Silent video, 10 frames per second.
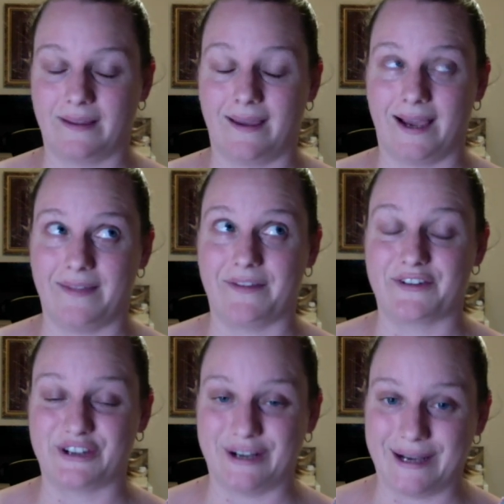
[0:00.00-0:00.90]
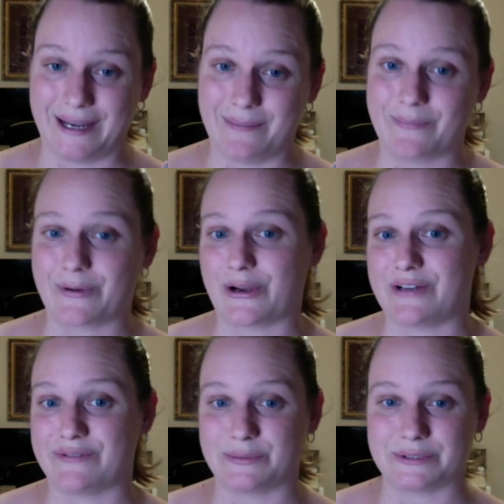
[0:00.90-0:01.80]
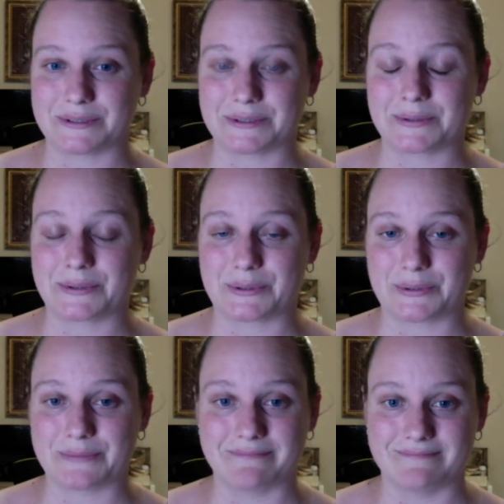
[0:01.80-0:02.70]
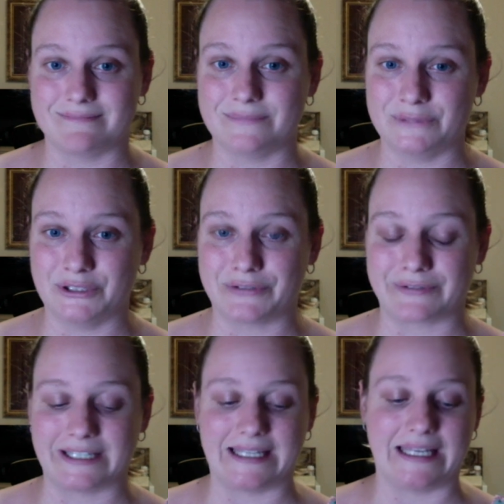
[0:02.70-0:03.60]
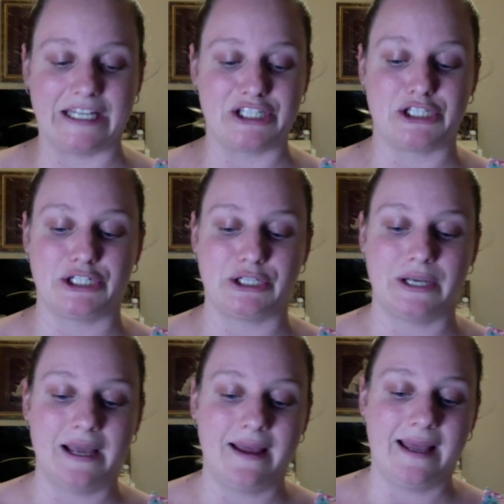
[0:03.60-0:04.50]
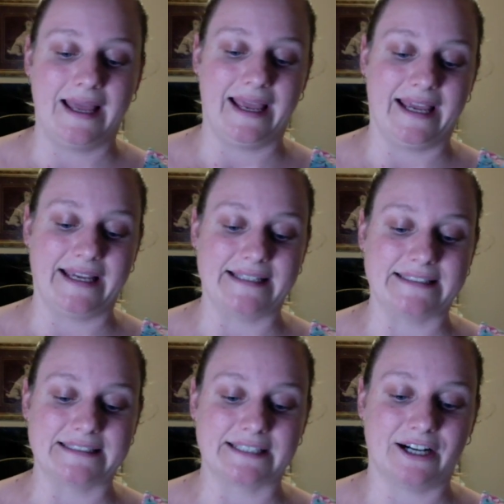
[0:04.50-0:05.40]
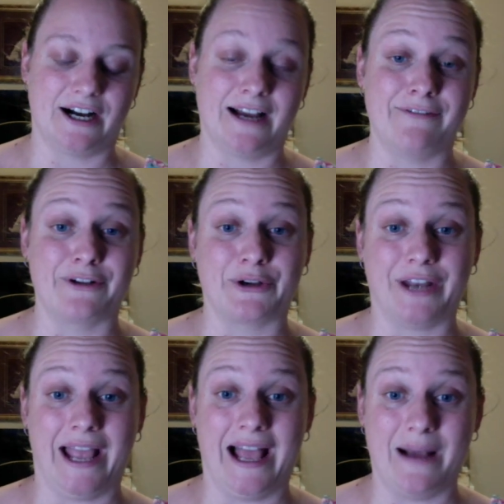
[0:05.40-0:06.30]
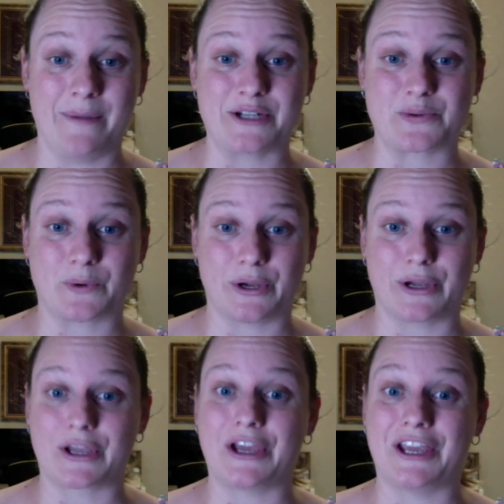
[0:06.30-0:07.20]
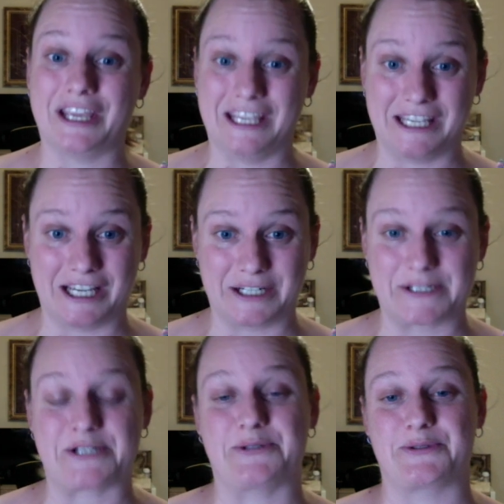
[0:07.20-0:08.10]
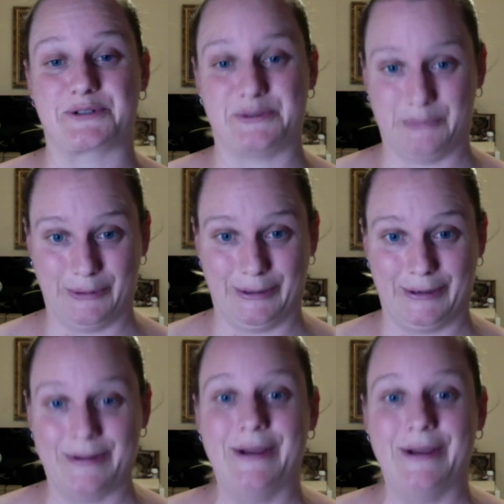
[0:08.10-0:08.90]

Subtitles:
at the time COVID was not really an issue, and I forgot how much work young children were.